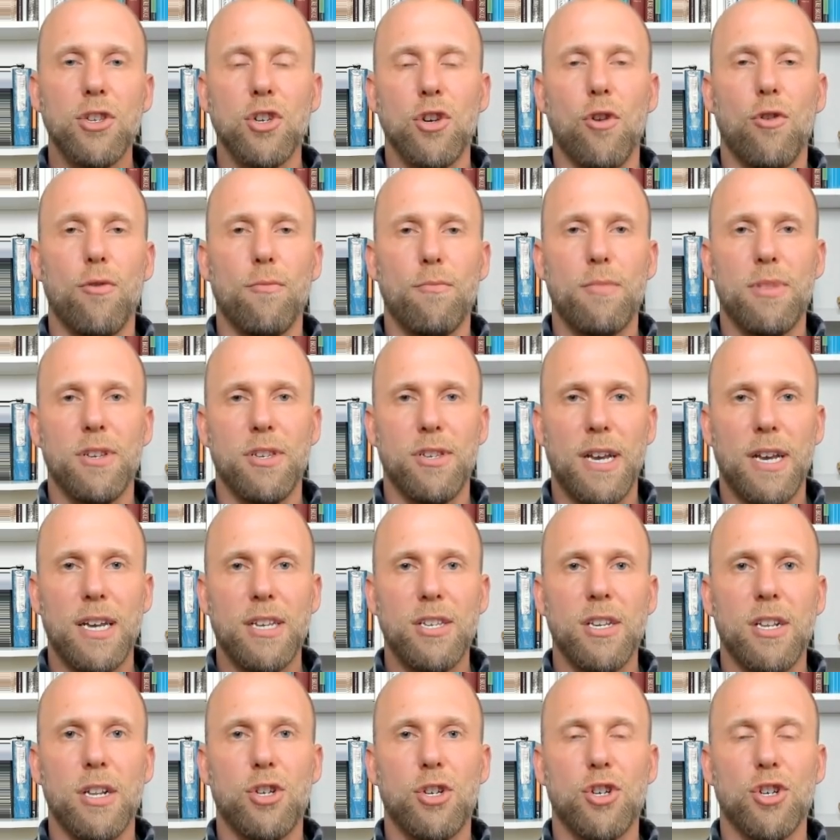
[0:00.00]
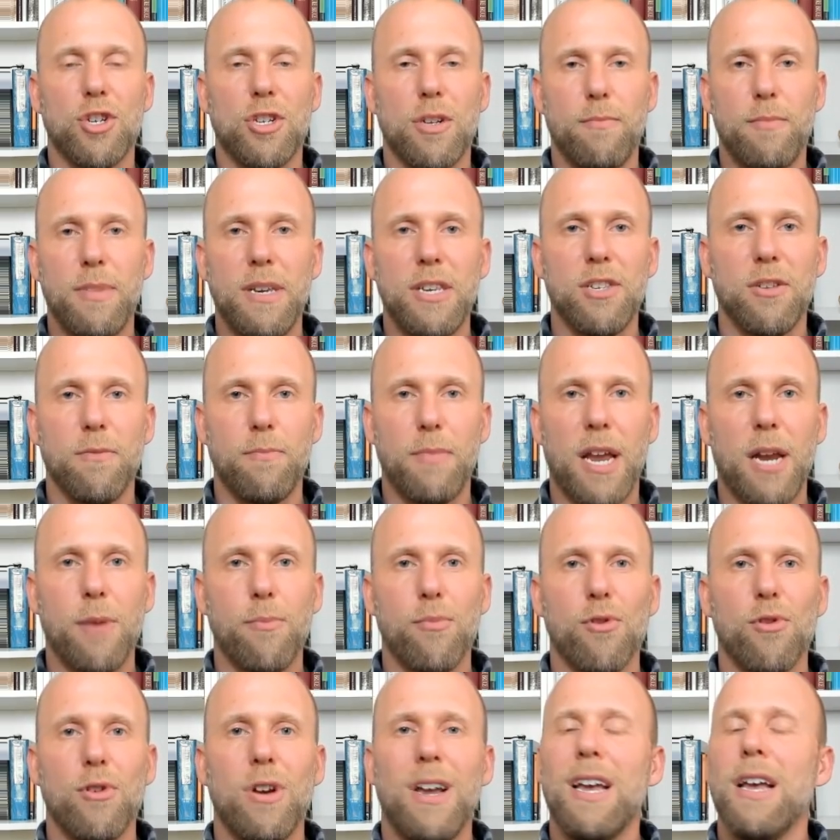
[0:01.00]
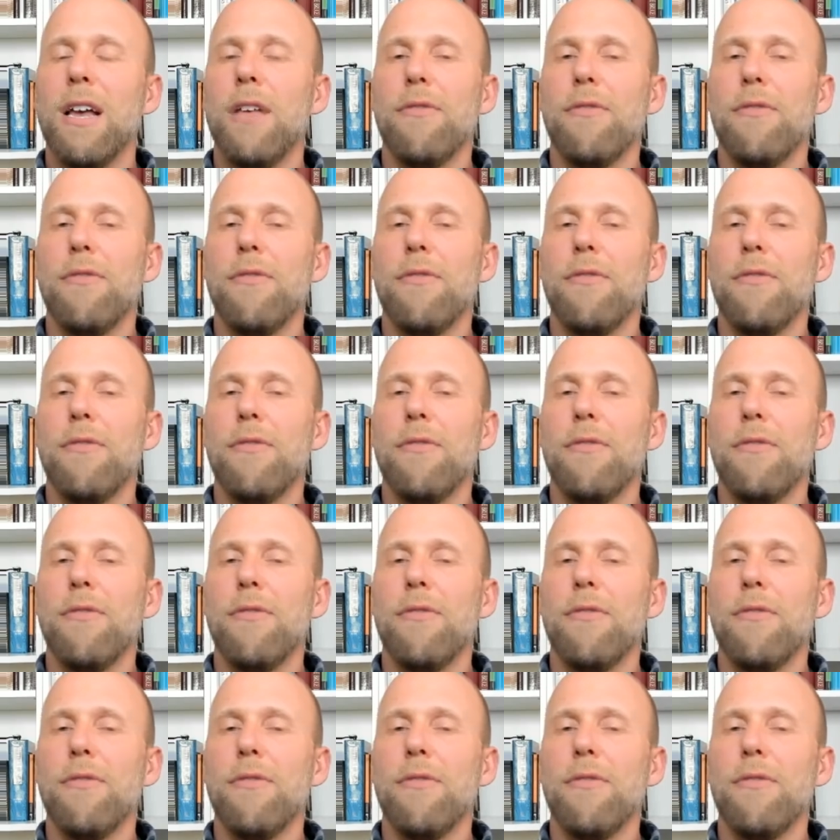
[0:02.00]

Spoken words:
You don't possess it. It's just a piece of paper.